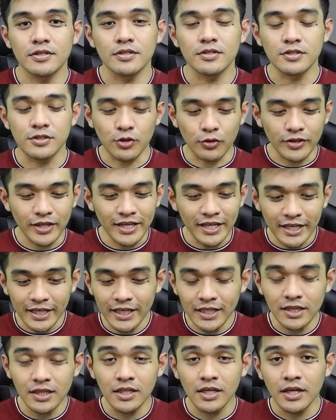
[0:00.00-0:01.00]
So they
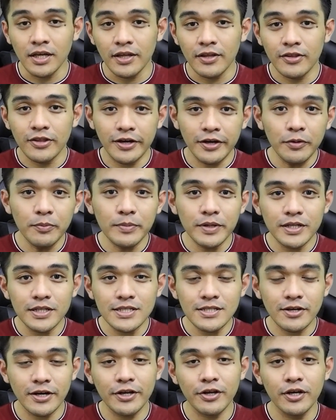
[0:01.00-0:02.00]
eat their
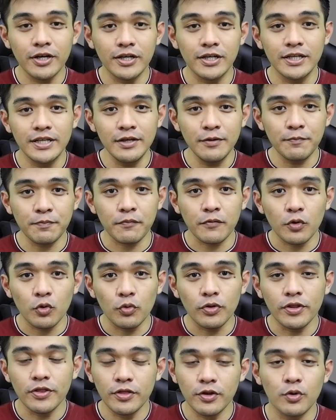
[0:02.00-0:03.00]
meals regularly
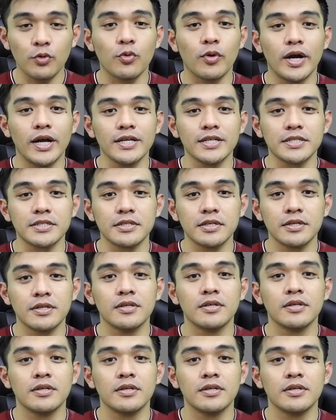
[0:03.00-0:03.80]
with no rice.